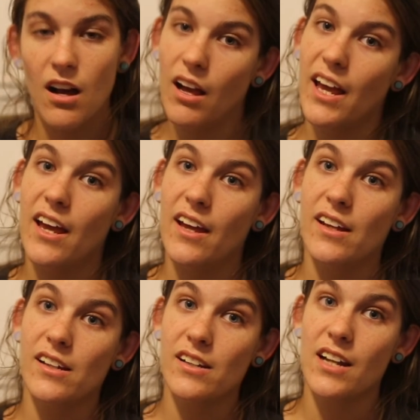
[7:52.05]

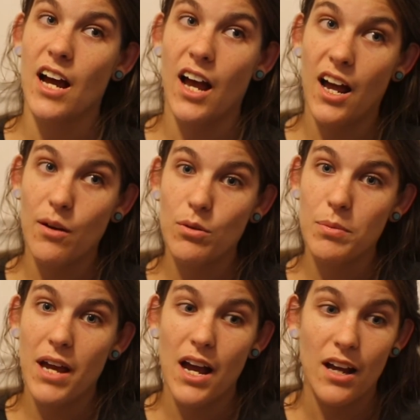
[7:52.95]
and I will
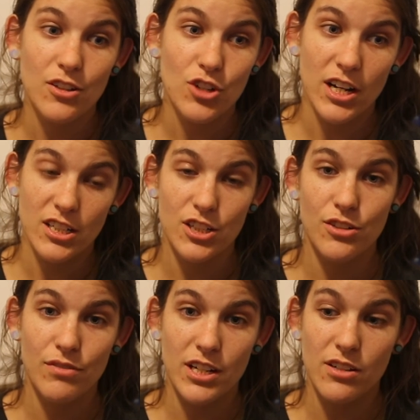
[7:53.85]
be trying to
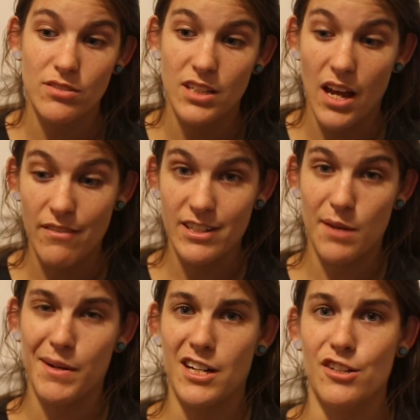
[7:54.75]
do videos every
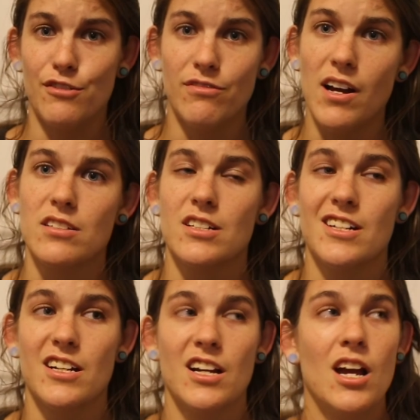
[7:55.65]
time I get a new
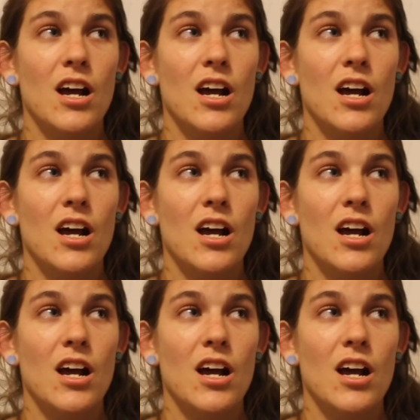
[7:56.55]
foster,